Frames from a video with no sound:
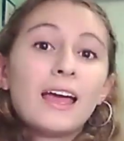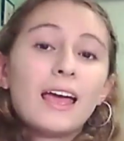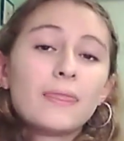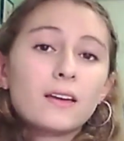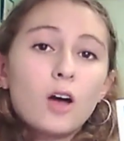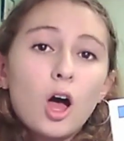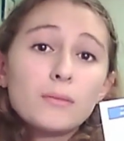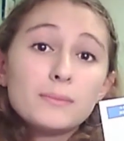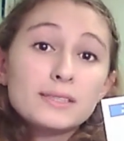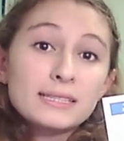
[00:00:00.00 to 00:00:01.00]
And the
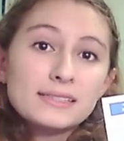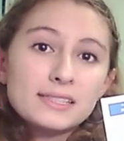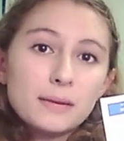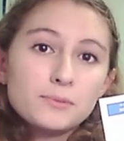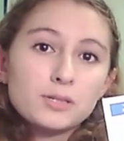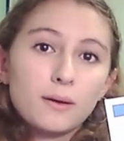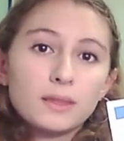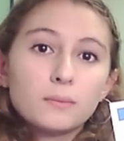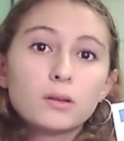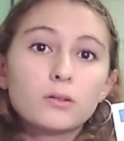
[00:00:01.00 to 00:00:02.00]
common misconception
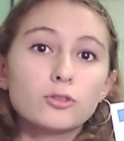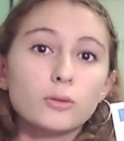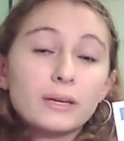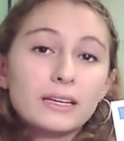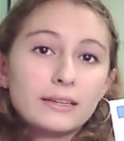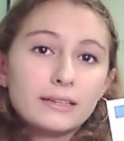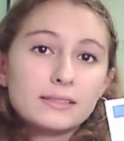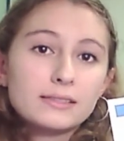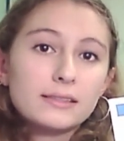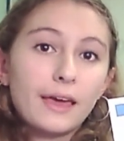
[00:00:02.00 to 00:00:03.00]
about the Blue Group
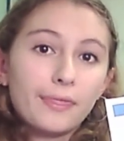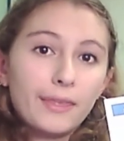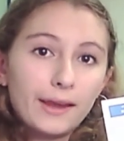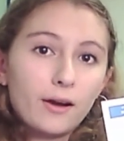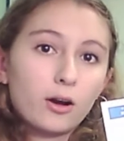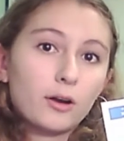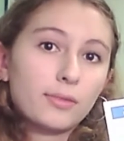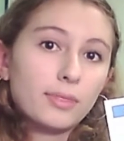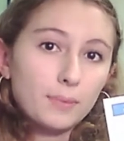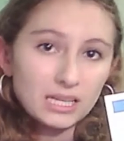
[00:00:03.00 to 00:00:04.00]
is that they
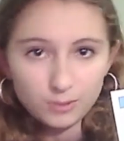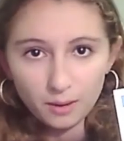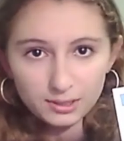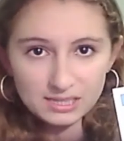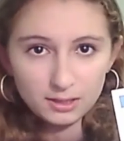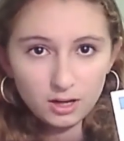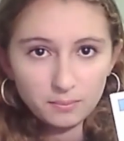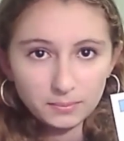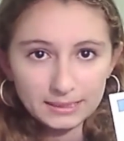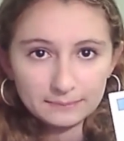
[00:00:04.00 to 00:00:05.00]
are the best properties in
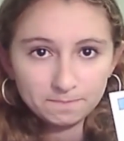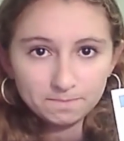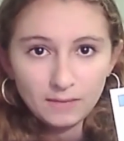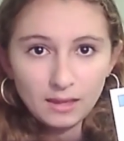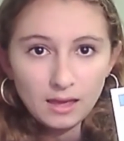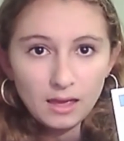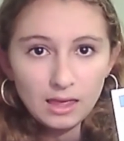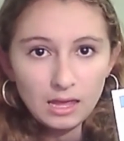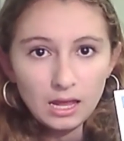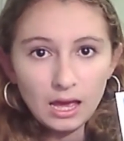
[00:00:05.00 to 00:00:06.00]
Monopoly.
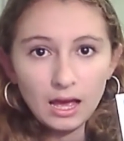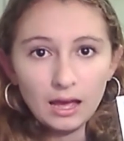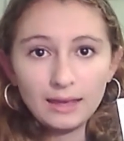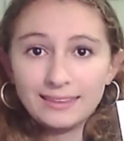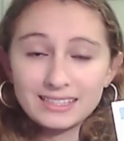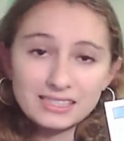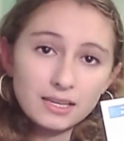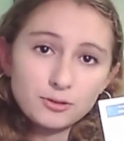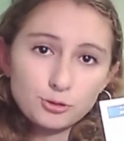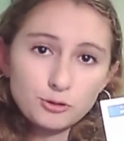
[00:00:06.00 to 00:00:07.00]
And this
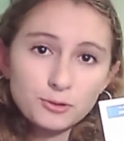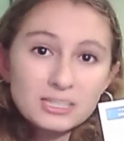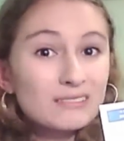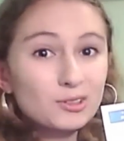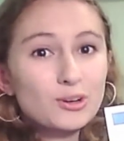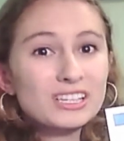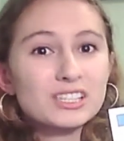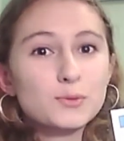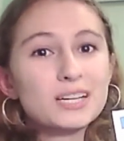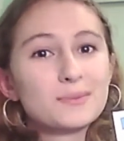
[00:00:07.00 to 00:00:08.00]
is untrue for several
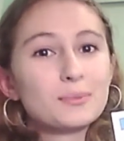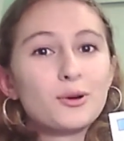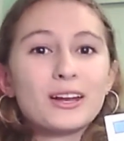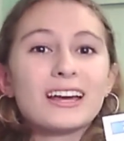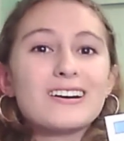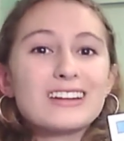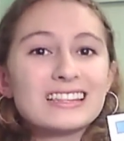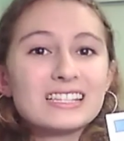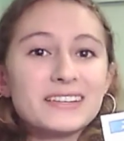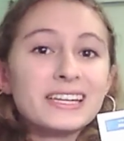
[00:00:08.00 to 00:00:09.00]
reasons, which I'm going to point out
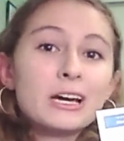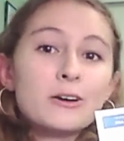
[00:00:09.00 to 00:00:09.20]
in this video.